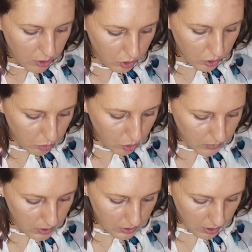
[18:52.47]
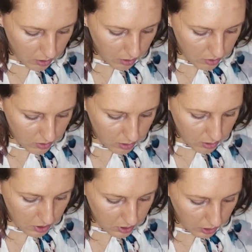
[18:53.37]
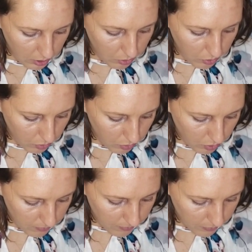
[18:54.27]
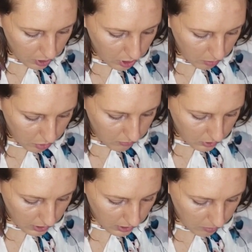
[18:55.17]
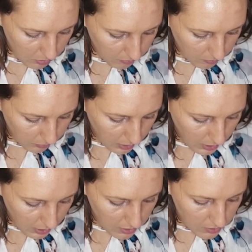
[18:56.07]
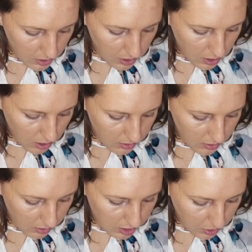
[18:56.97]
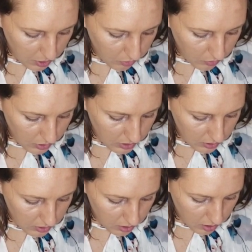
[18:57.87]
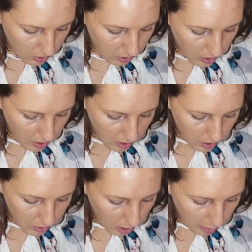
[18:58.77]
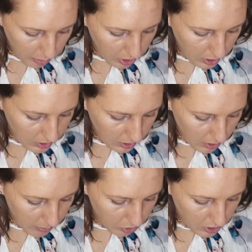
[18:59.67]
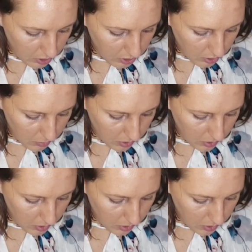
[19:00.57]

To remove this air, the system is cycled through a number of times. As the air is expelled from the system, the operating time will decrease